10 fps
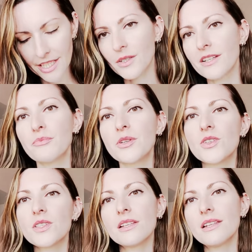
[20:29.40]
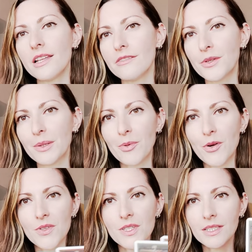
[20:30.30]
They could have been just a delivery
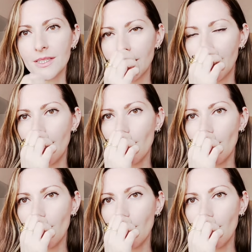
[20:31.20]
person,